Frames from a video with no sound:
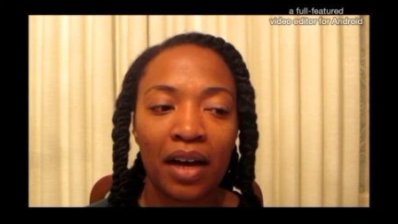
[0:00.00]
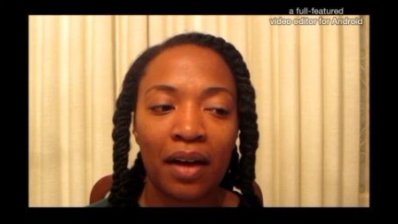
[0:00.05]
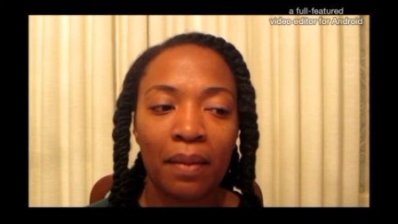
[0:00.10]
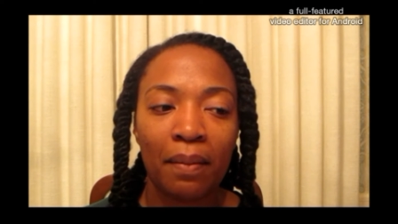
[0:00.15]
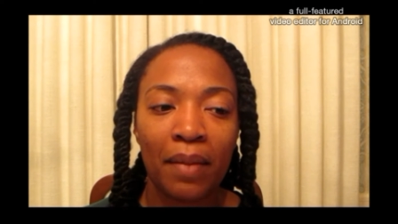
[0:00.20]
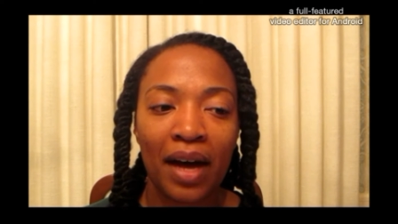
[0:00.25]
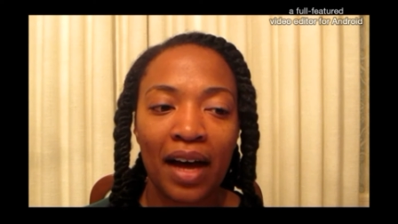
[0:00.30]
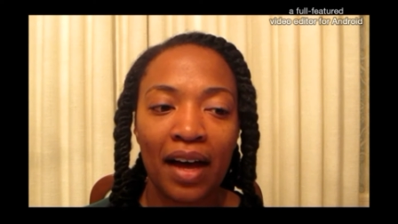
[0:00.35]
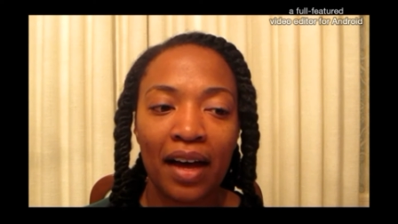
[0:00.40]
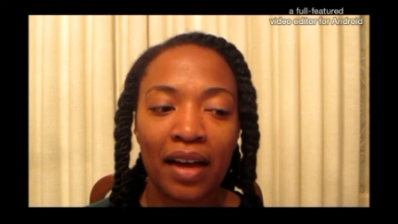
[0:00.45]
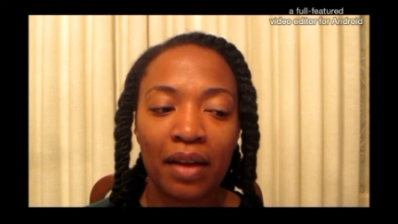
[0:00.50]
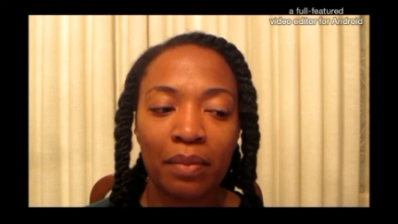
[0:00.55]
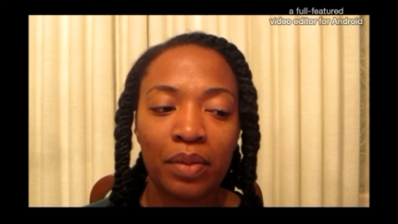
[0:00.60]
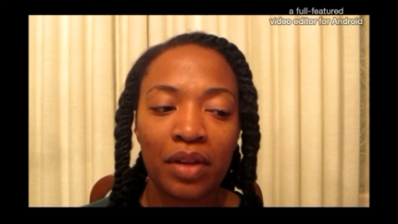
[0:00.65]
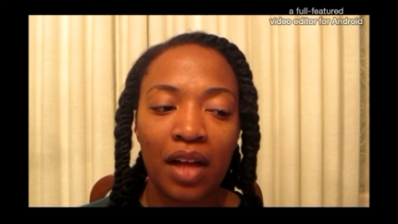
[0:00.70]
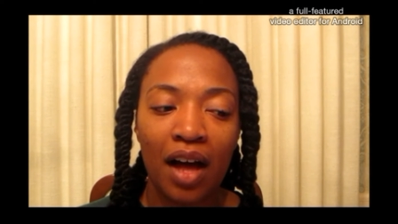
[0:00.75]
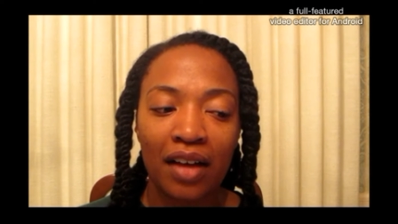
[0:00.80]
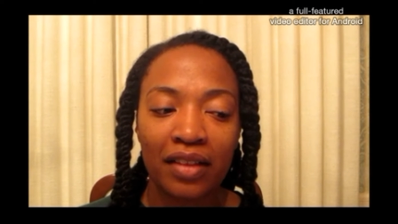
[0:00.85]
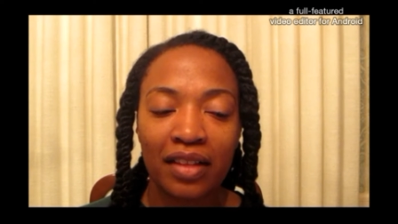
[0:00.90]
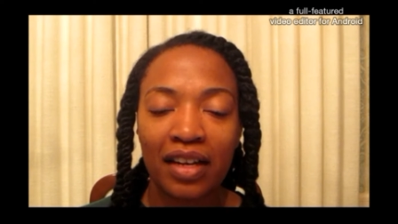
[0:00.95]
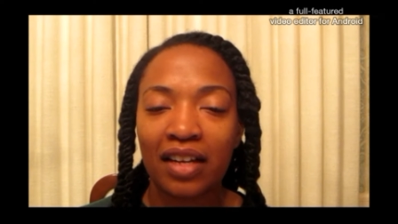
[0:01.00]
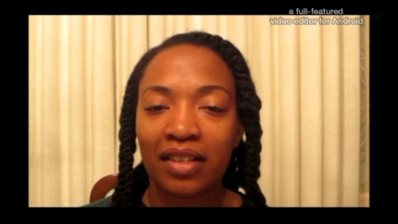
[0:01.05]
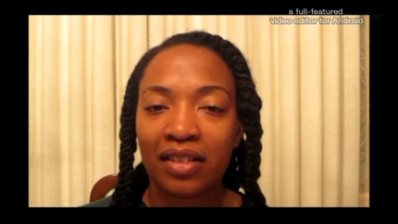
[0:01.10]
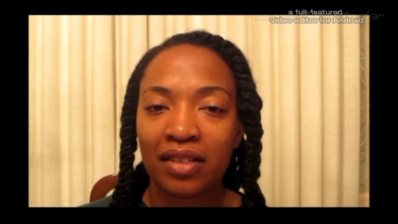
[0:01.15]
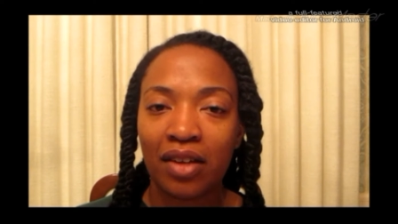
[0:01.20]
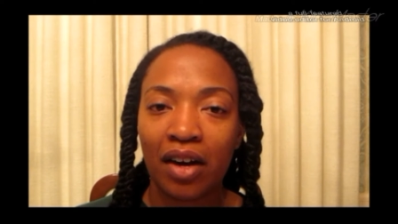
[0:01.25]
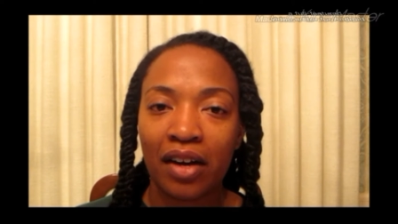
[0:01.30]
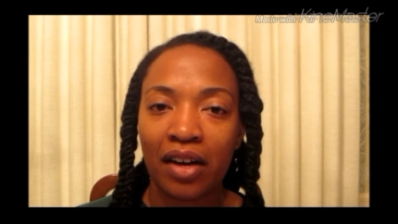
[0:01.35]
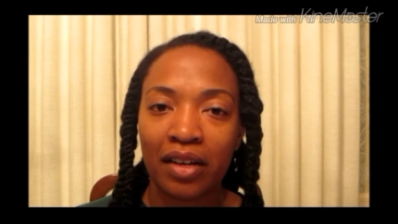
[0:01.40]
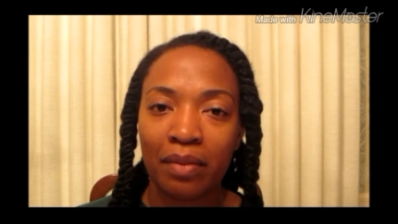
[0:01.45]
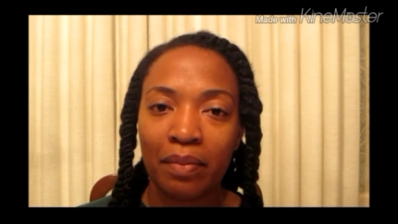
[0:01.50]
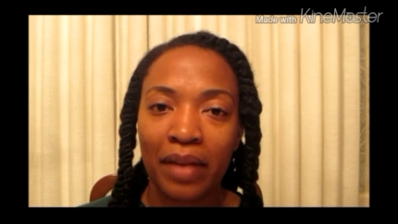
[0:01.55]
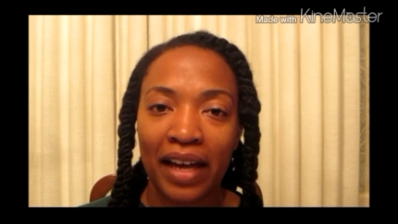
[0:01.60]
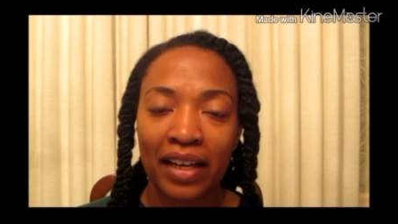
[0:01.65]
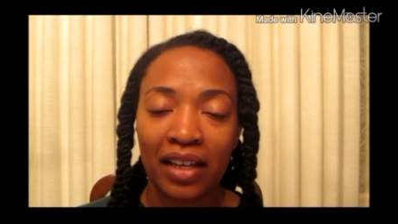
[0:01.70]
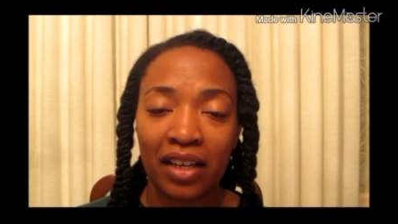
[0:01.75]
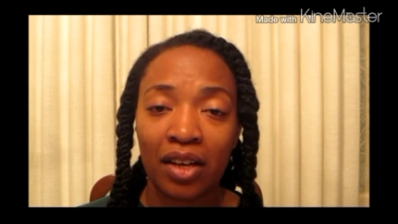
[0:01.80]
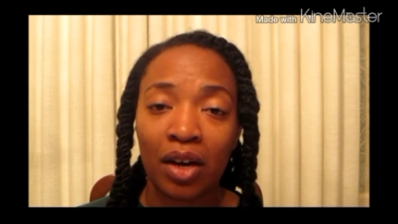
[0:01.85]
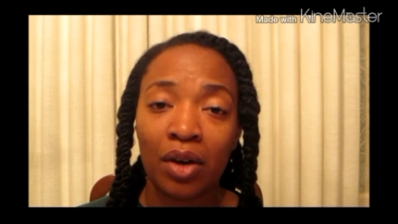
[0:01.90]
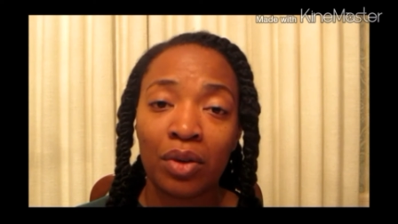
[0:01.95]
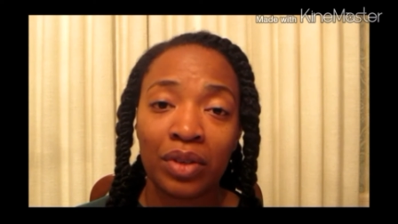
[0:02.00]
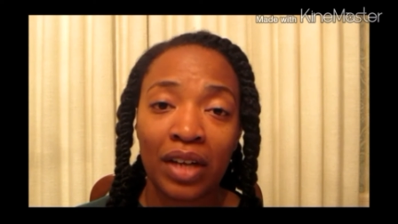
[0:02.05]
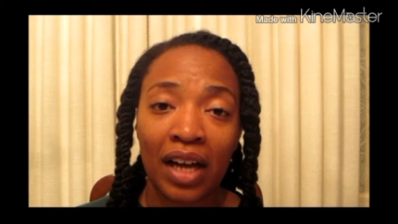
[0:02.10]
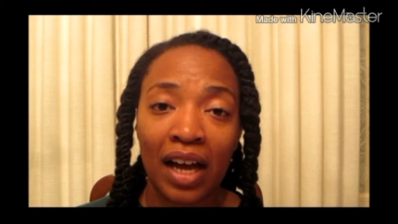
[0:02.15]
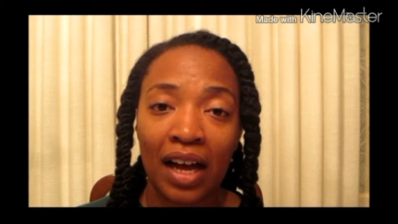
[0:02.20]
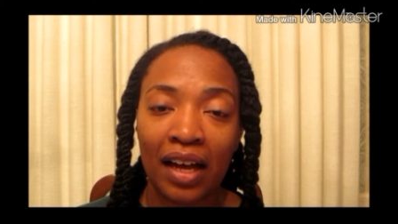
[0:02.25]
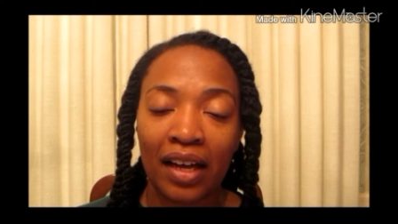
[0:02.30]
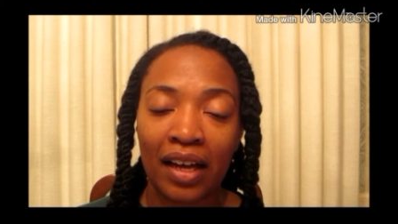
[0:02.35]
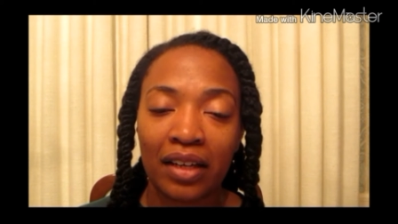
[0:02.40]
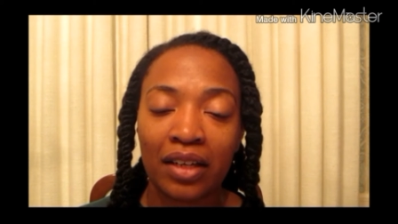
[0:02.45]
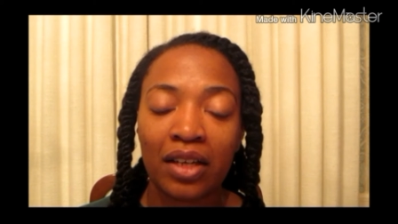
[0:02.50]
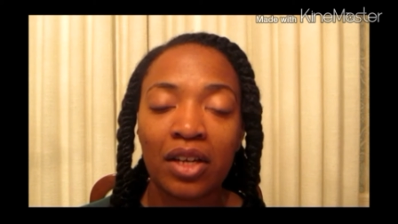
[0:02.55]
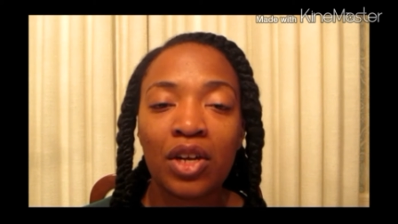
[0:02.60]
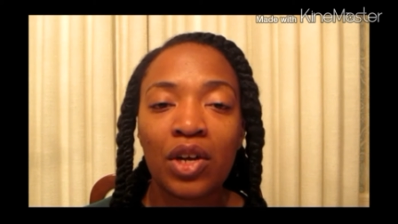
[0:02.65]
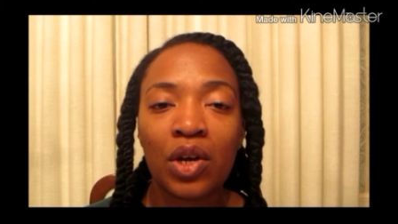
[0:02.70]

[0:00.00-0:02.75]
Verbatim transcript: Um, my blog that I started back in oh nine